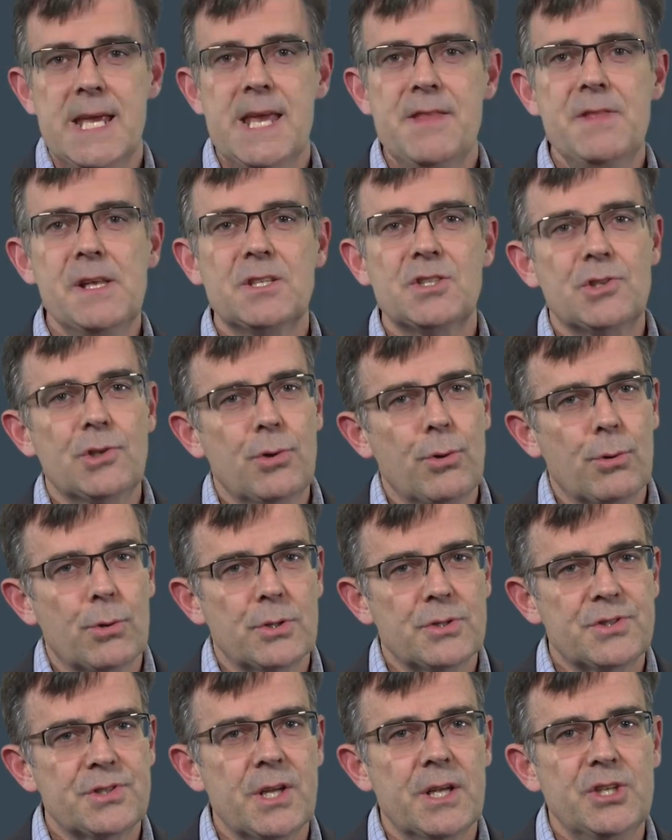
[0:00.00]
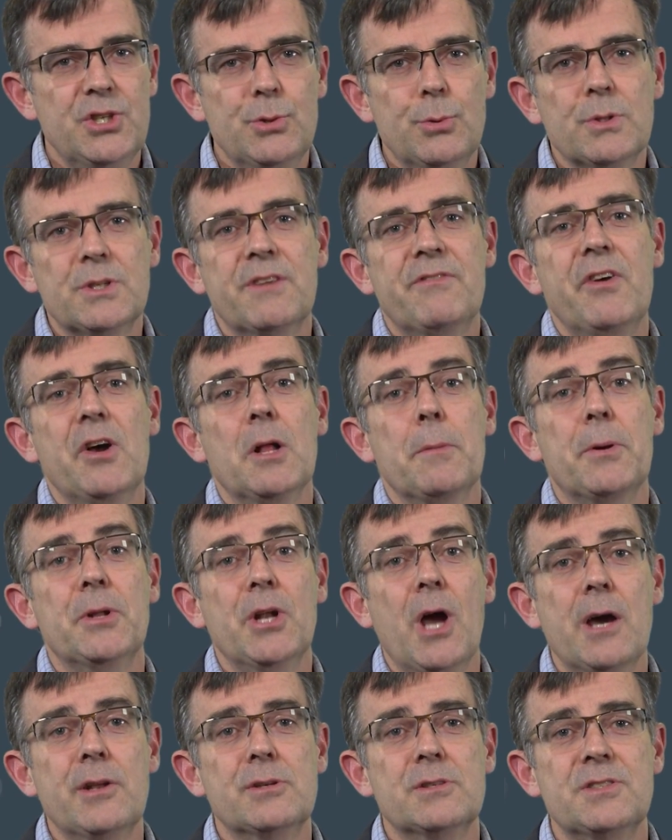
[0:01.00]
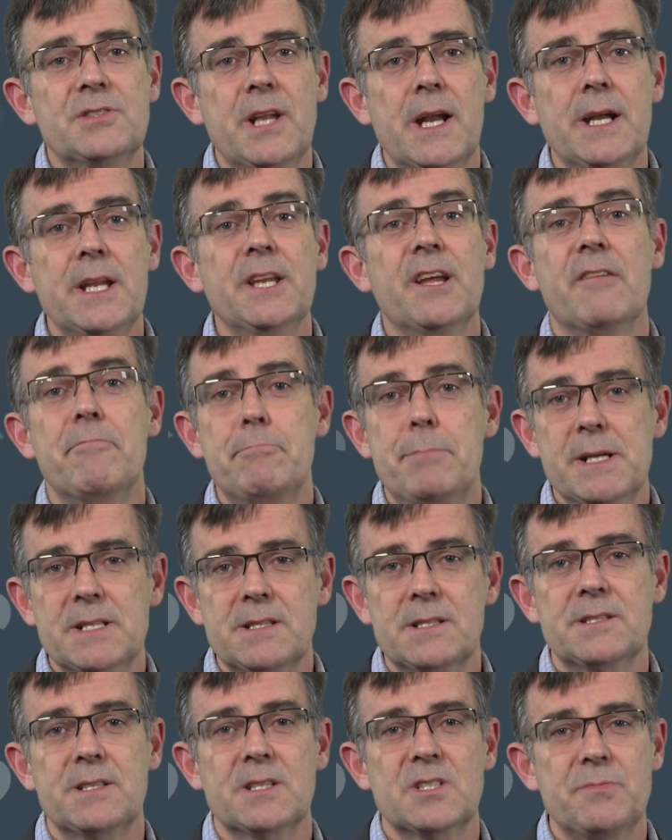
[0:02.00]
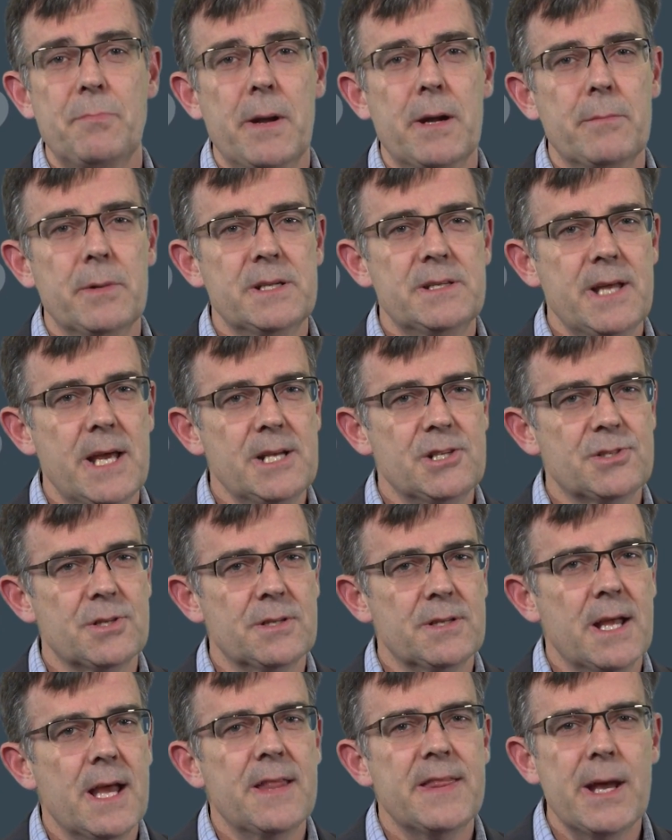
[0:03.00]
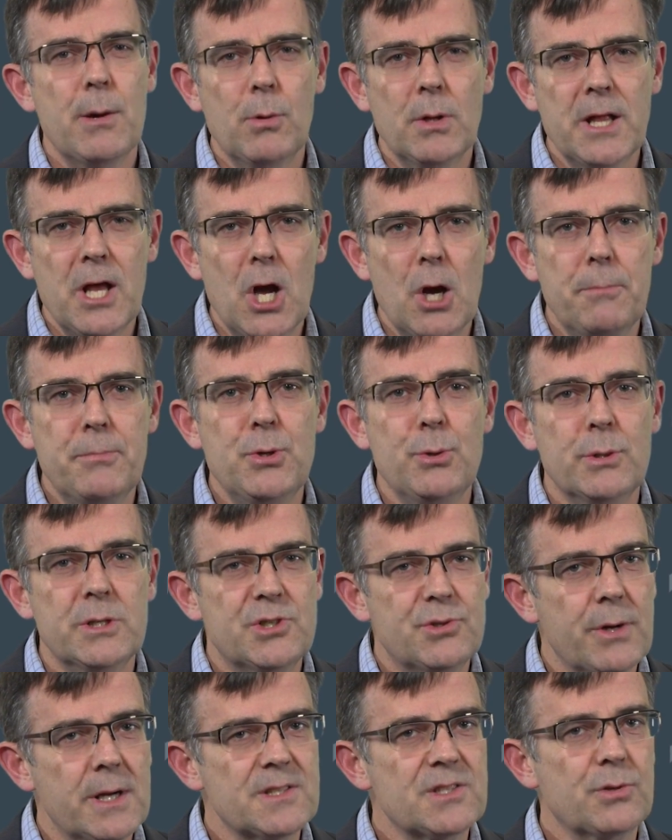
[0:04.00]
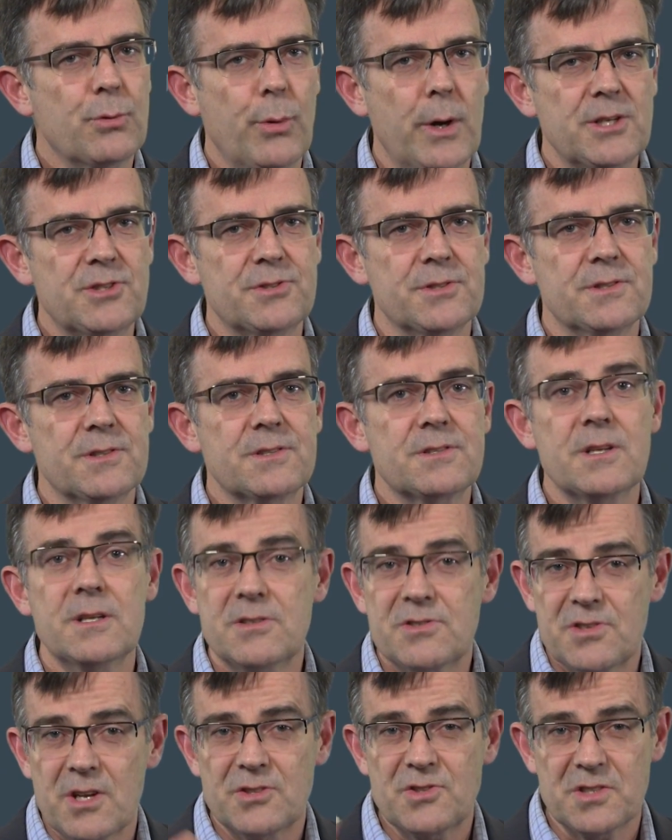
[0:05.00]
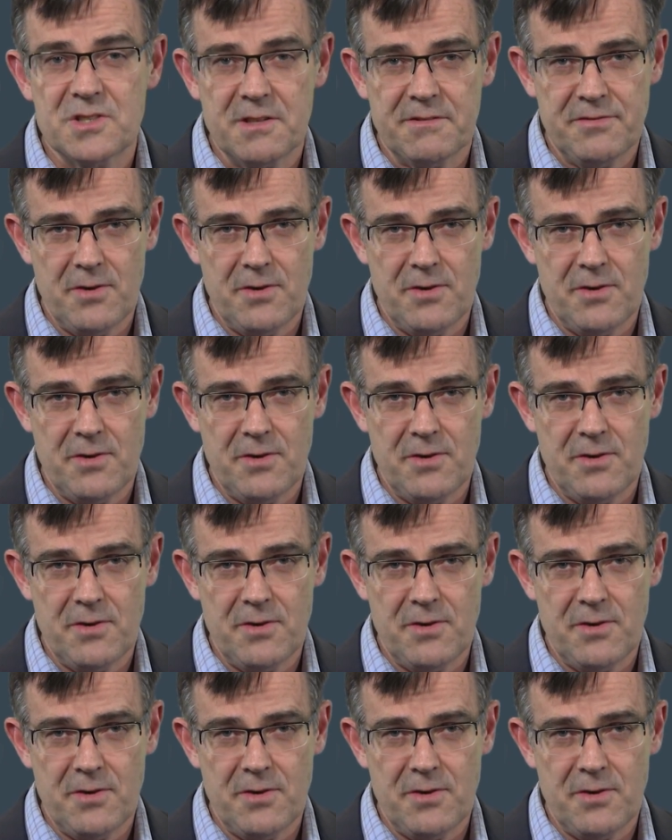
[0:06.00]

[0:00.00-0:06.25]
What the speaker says: In this course, you will develop an understanding of business experimentation that will help you address questions such as the